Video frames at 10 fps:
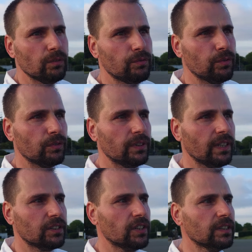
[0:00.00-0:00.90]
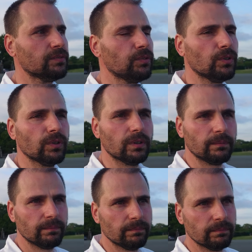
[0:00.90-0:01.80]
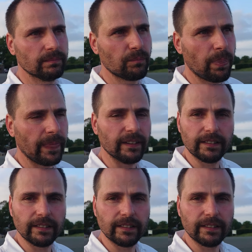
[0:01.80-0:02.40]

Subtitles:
for not just for a